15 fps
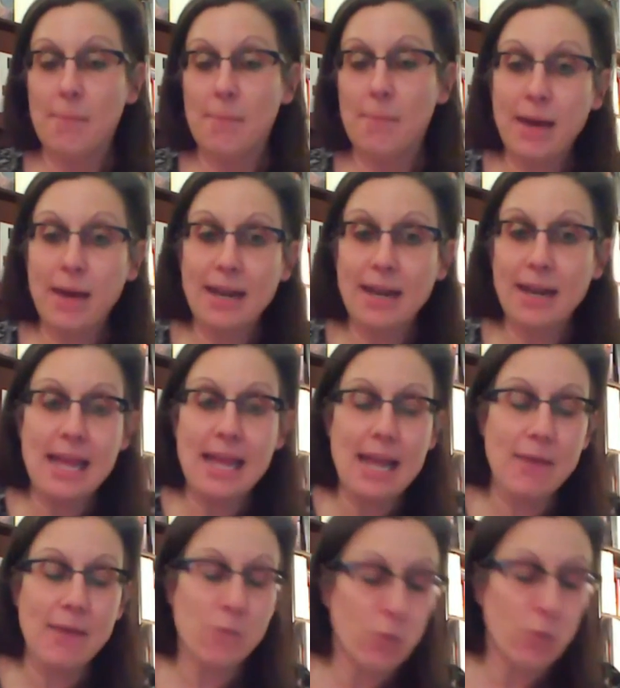But
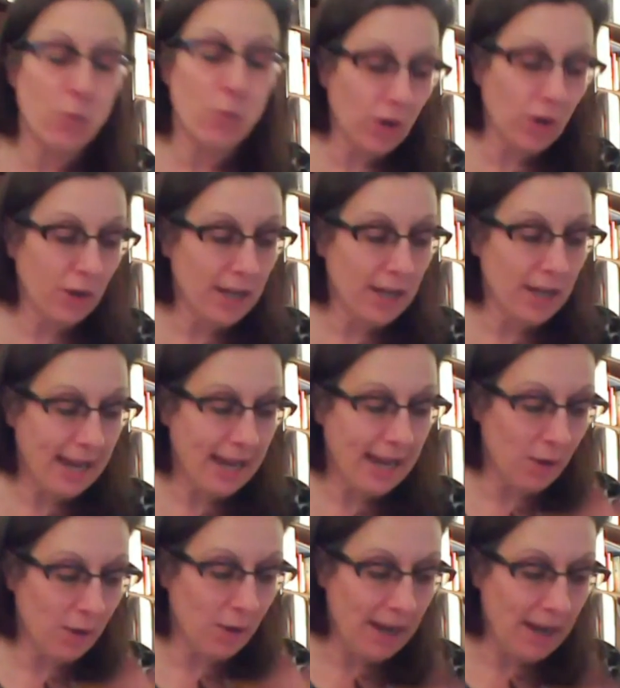we're looking at a
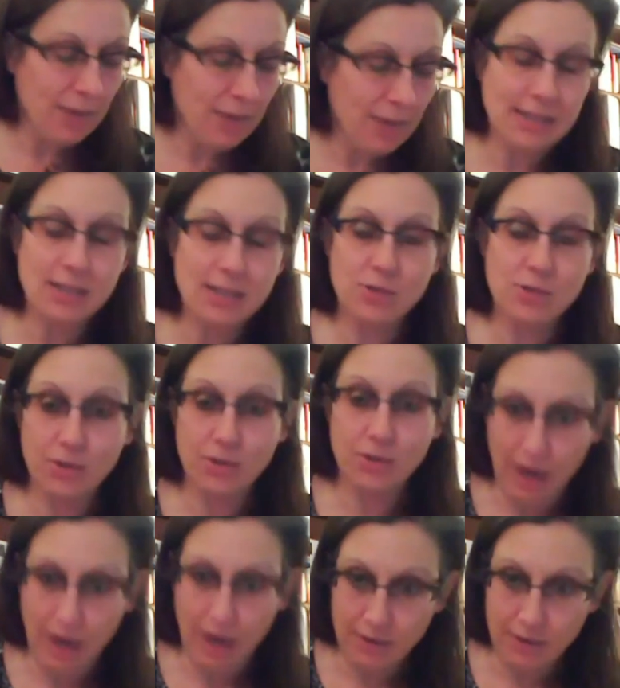randomized controlled
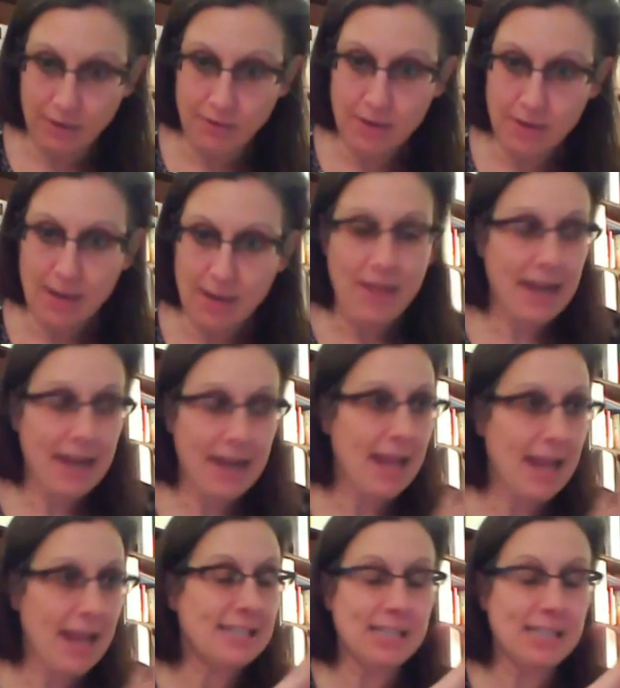trial that it's as